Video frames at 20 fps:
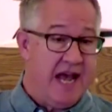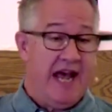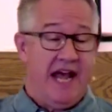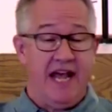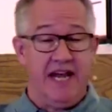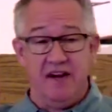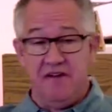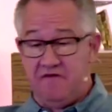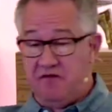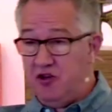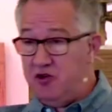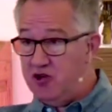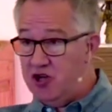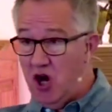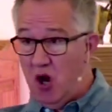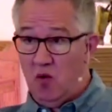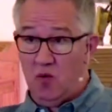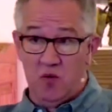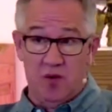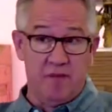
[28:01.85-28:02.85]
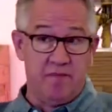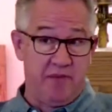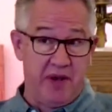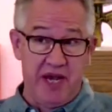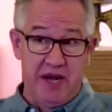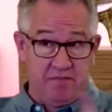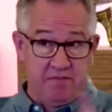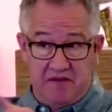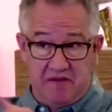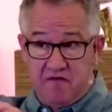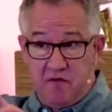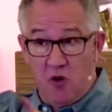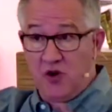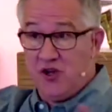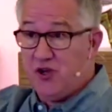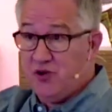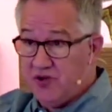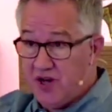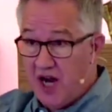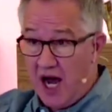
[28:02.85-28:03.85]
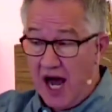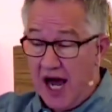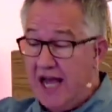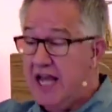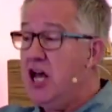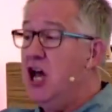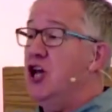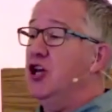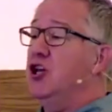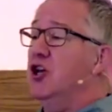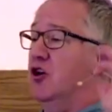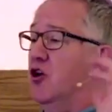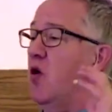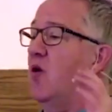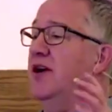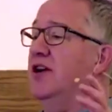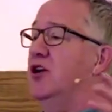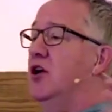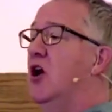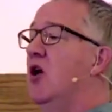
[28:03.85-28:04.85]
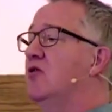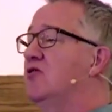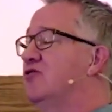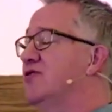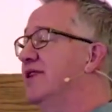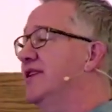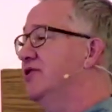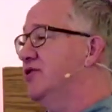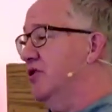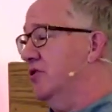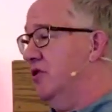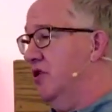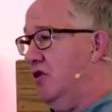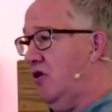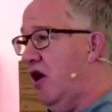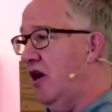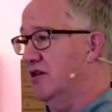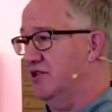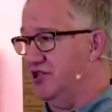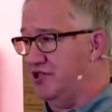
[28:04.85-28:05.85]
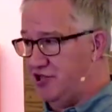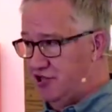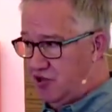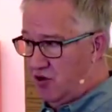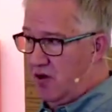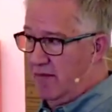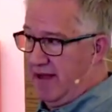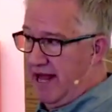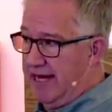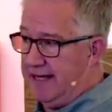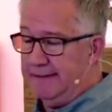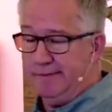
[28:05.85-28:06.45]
And if you don't repent before you die, you're going to go to eternal conscious torment.